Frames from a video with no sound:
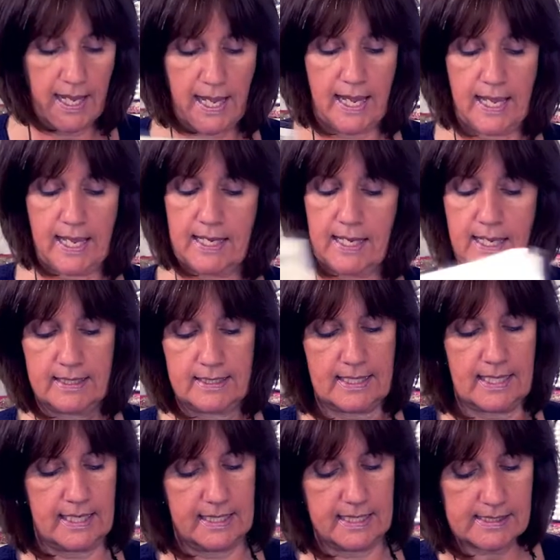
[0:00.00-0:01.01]
And
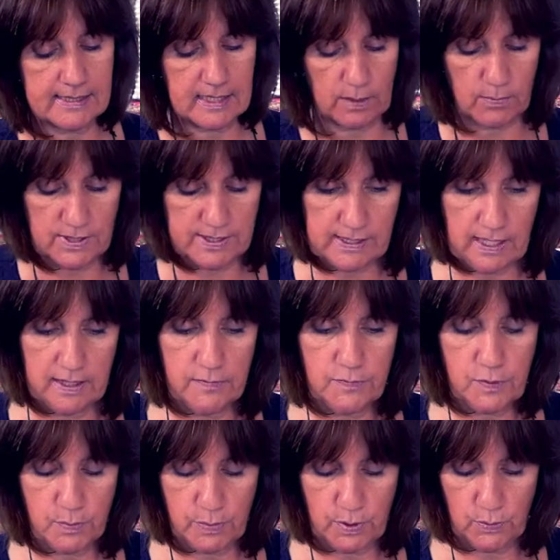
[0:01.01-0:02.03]
it is double-sided
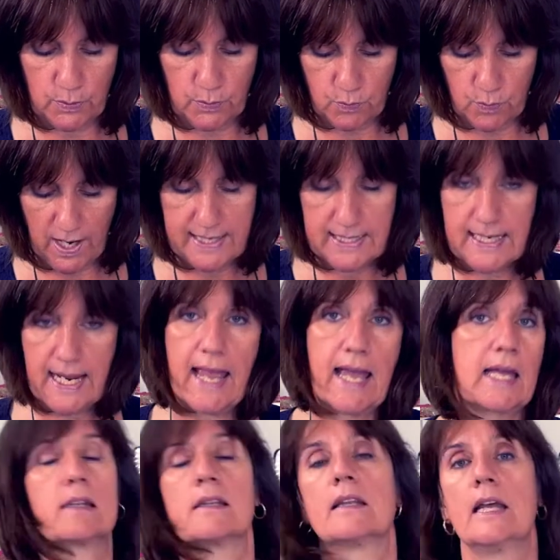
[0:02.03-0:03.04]
for both right
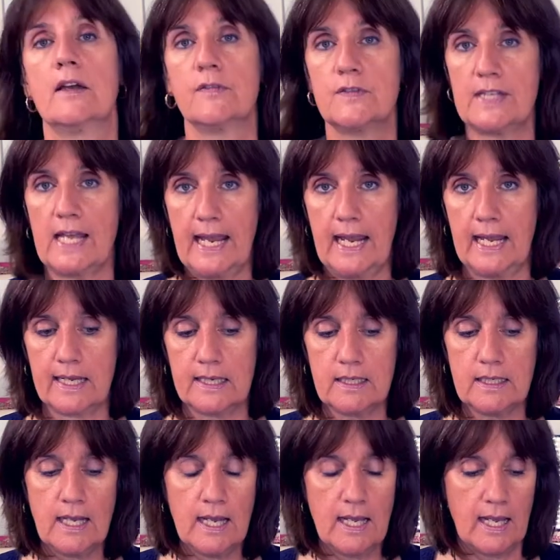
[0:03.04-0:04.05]
and left
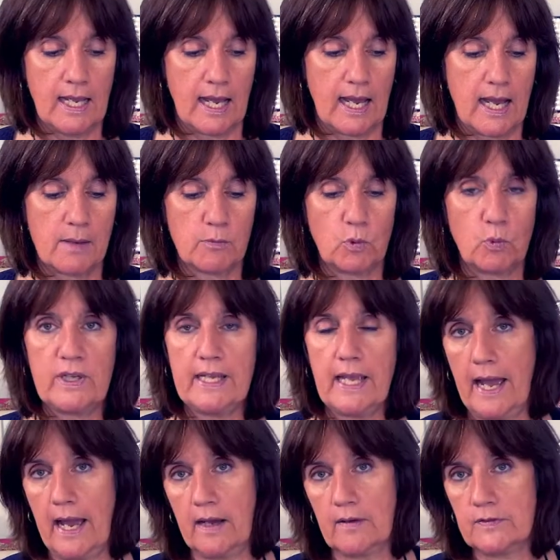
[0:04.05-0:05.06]
hand. We
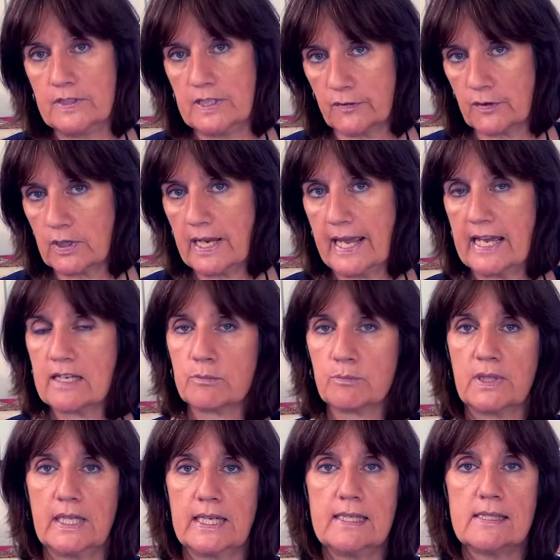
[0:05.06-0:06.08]
have different hand
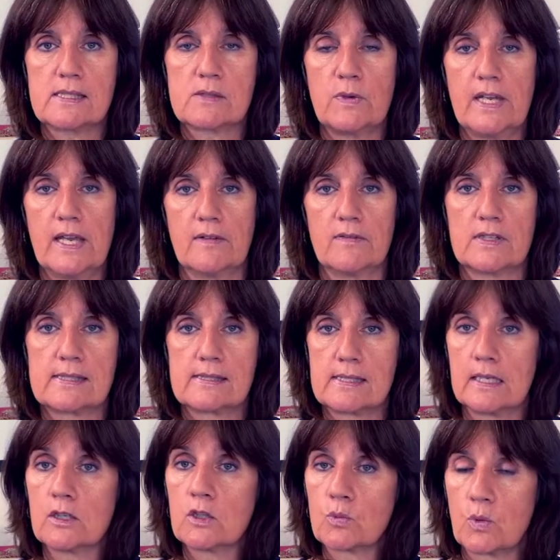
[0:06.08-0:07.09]
plates. We have a
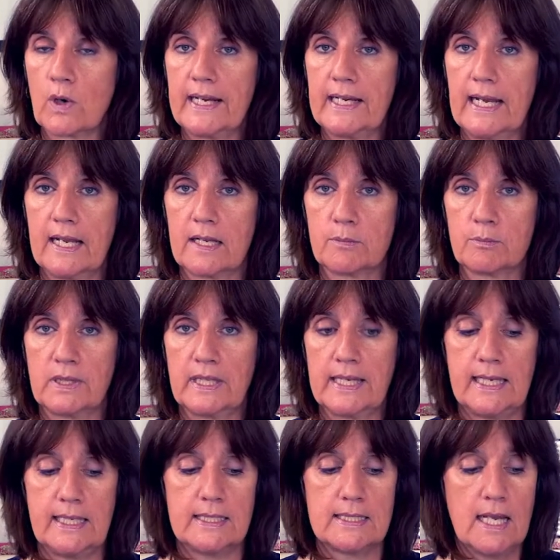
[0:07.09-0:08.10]
single right hand
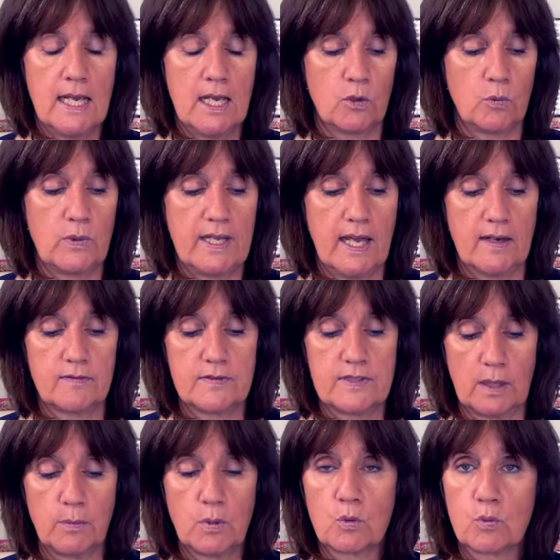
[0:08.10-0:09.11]
plate. We have
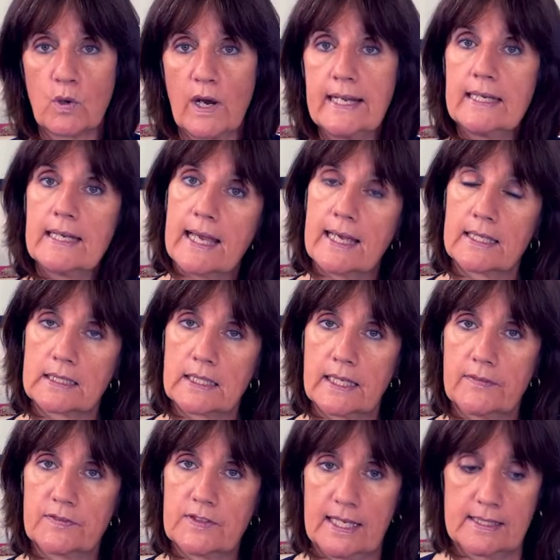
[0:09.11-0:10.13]
double right and
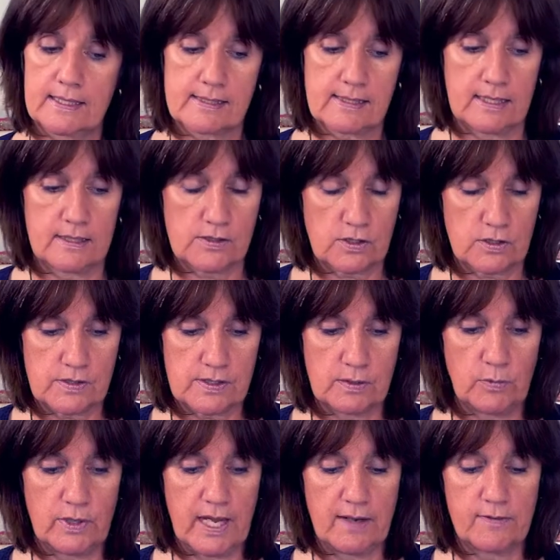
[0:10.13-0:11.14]
left hand sensors,
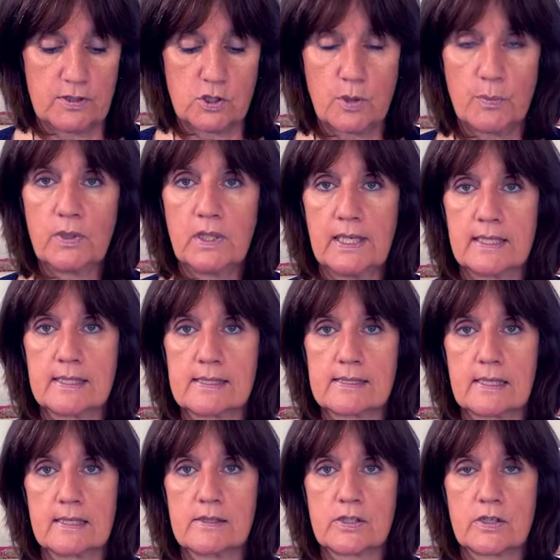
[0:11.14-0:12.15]
and we have a triple hand
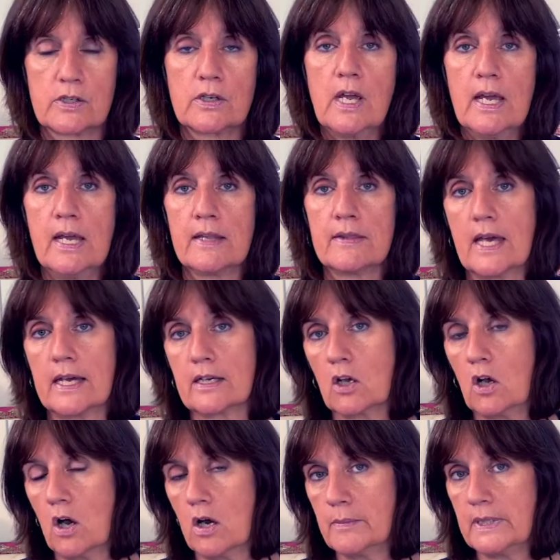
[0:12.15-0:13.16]
sensor that
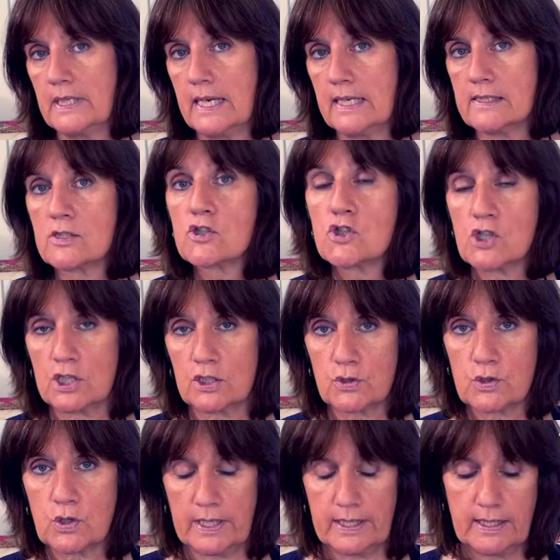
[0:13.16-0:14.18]
accommodates
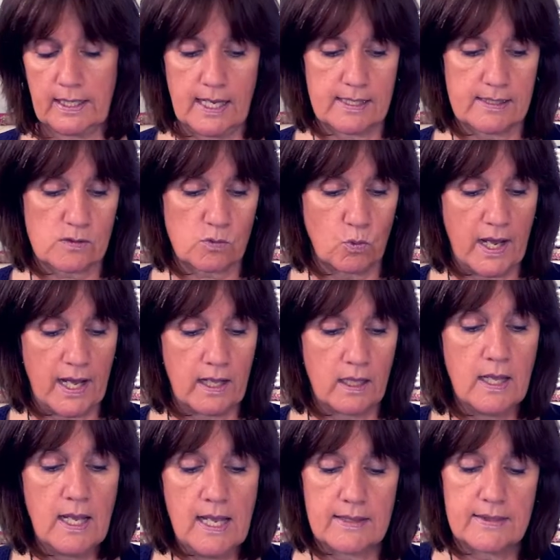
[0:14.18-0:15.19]
children as well.
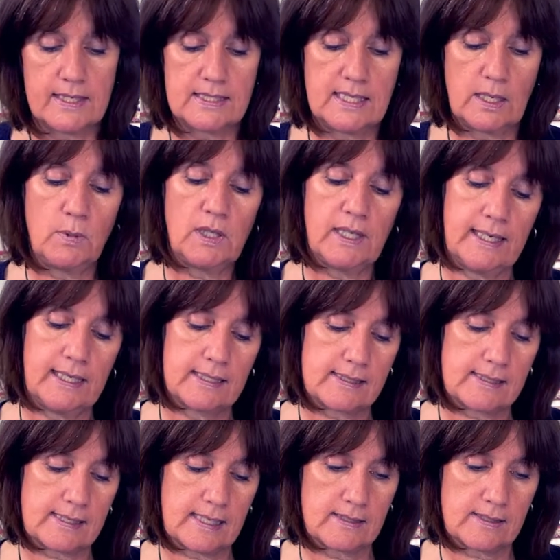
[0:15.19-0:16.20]
The double hand
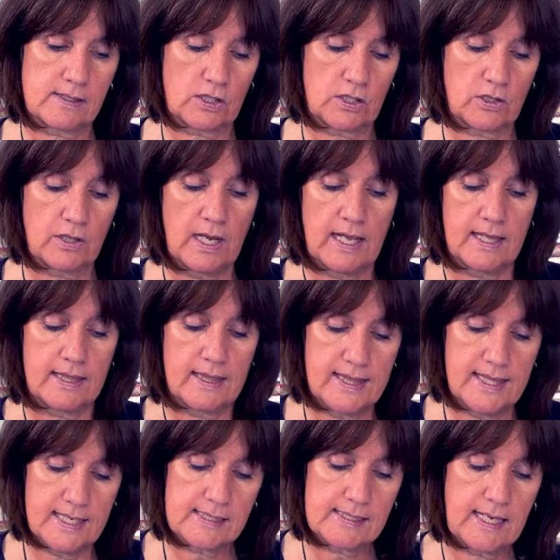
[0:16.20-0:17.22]
sensor,
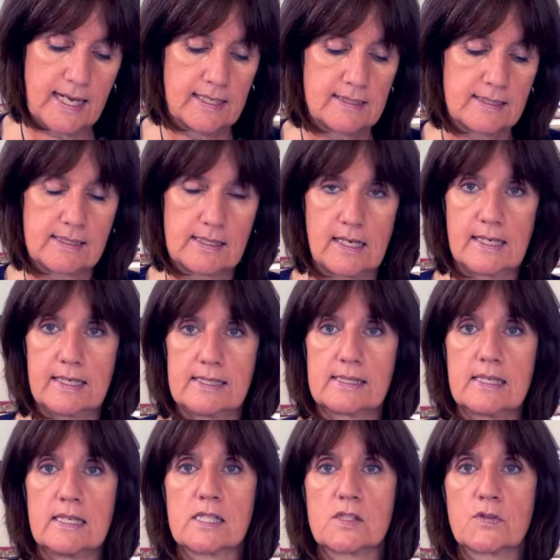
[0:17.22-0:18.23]
this hand size
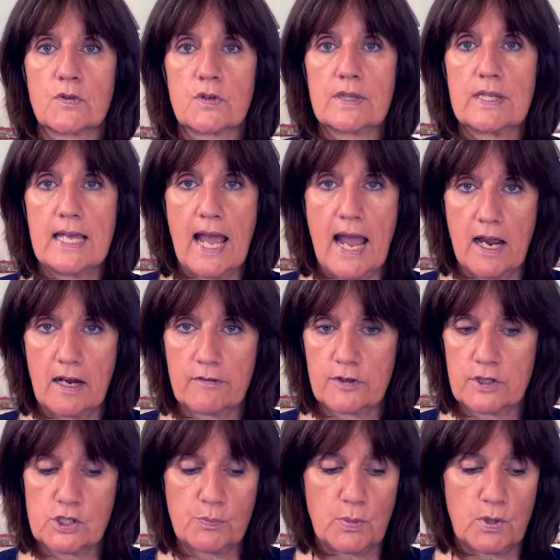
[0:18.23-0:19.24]
is for the
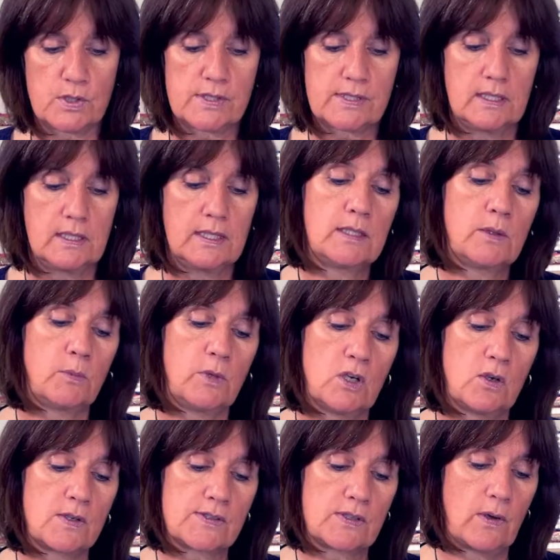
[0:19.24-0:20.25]
average person, and then we
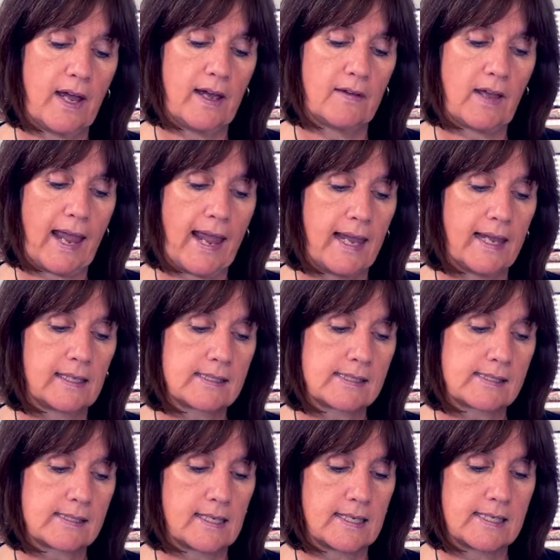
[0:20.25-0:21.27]
also have a hand
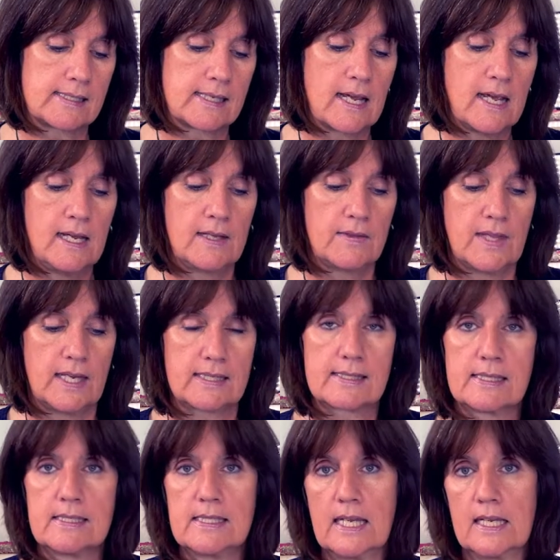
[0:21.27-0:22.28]
size that's
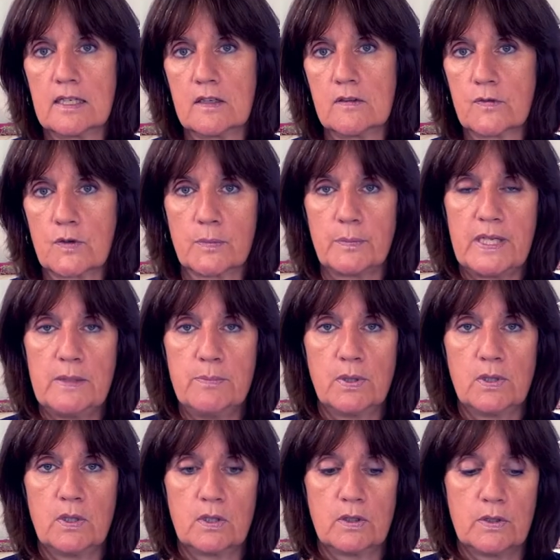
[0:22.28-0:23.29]
intended for
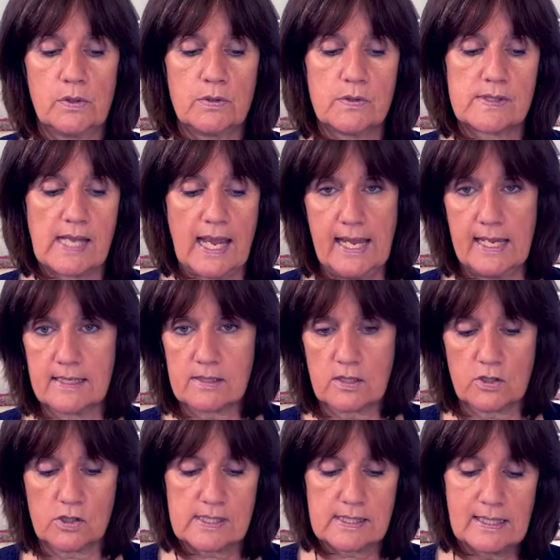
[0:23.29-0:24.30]
people whose hands
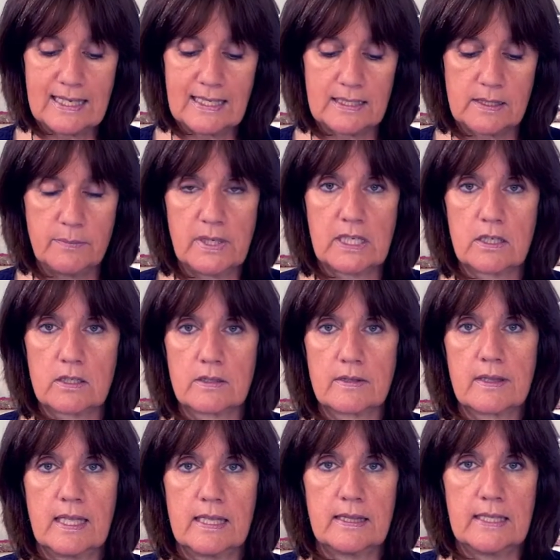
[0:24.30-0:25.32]
are slightly bigger
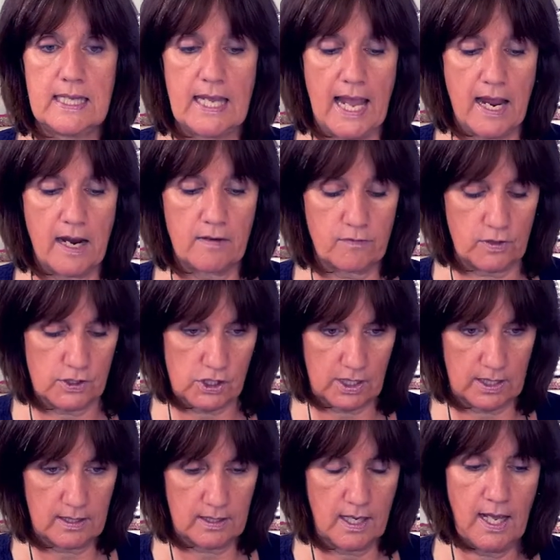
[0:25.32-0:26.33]
than the average.
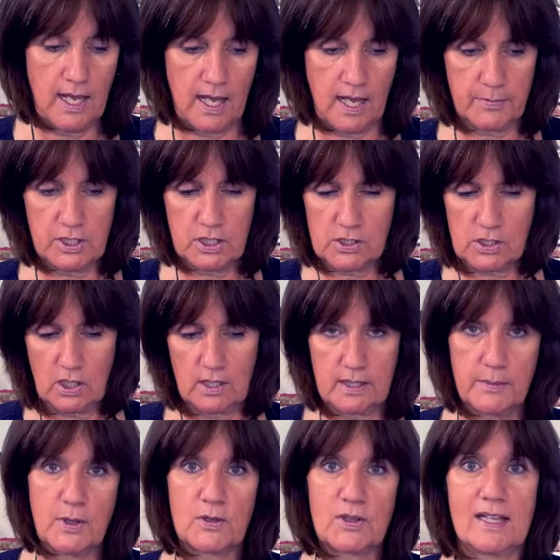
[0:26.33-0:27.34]
And I'm going to talk
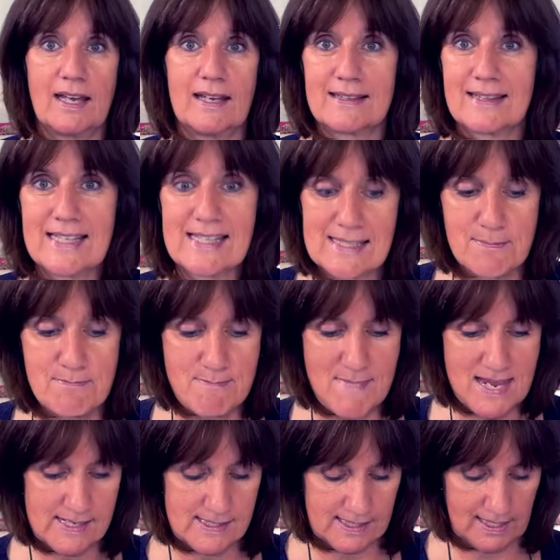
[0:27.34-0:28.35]
about that, this
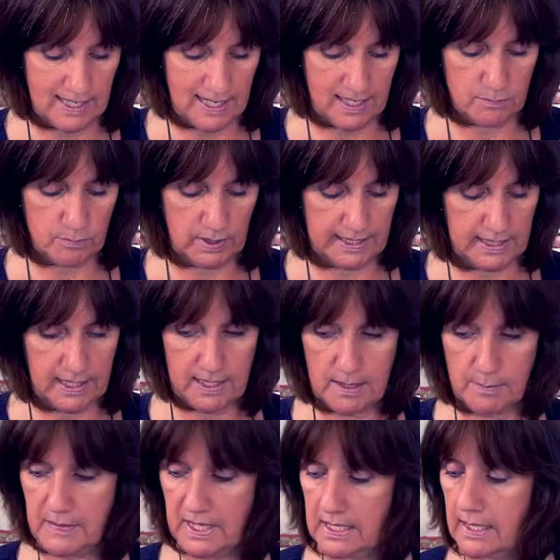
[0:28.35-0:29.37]
amazing hand plate, in a
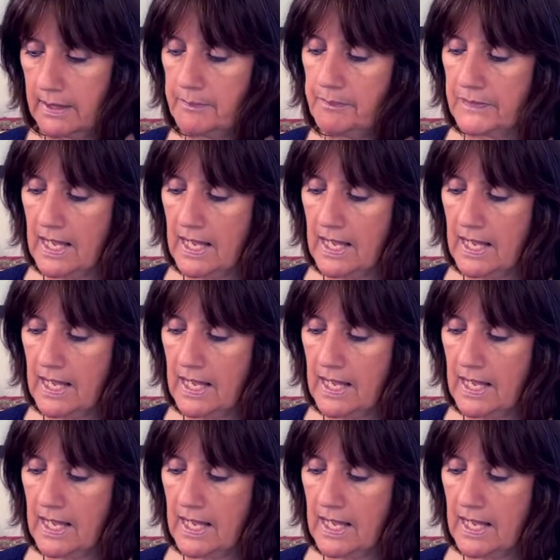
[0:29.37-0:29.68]
minute.